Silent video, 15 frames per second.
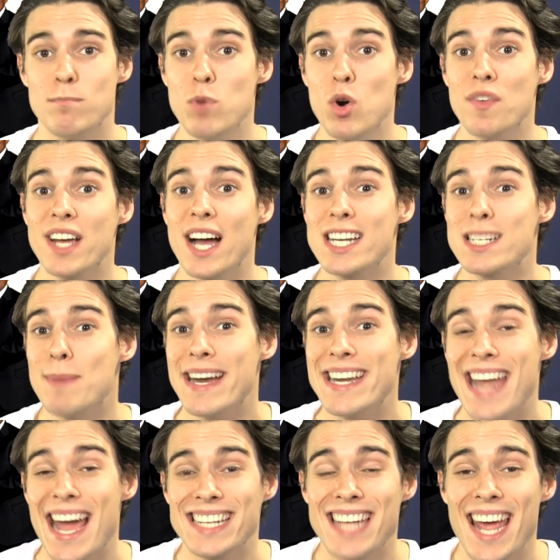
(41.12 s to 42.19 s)
Moving on to my
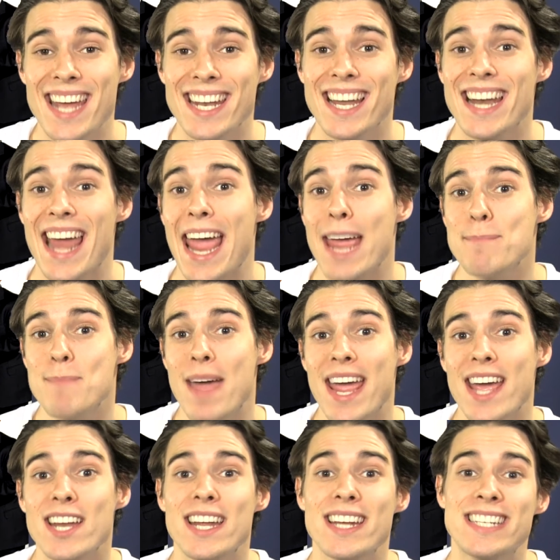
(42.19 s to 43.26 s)
next headline, a
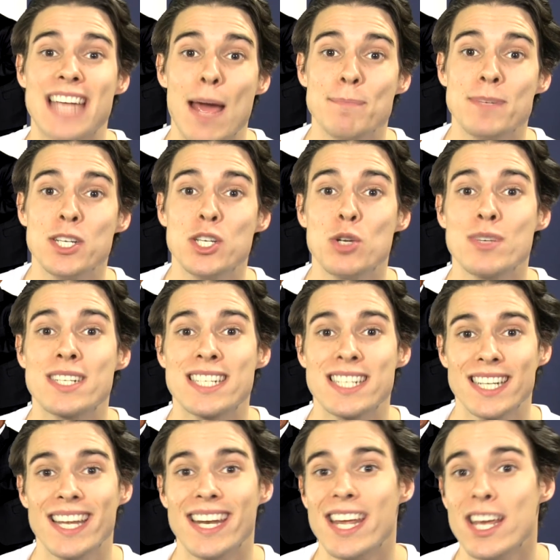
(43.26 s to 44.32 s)
man attempted to
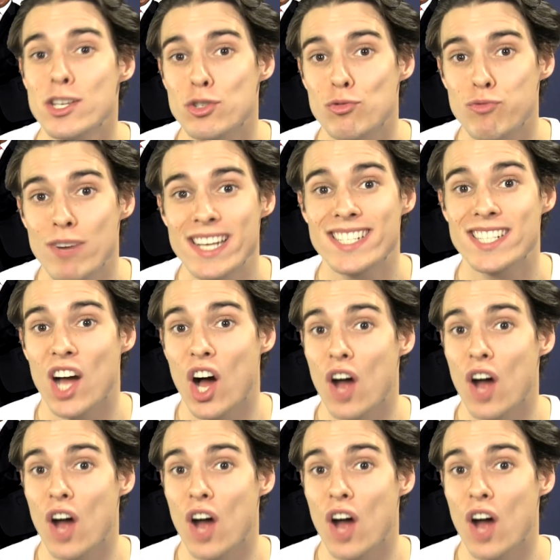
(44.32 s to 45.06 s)
slit his wrists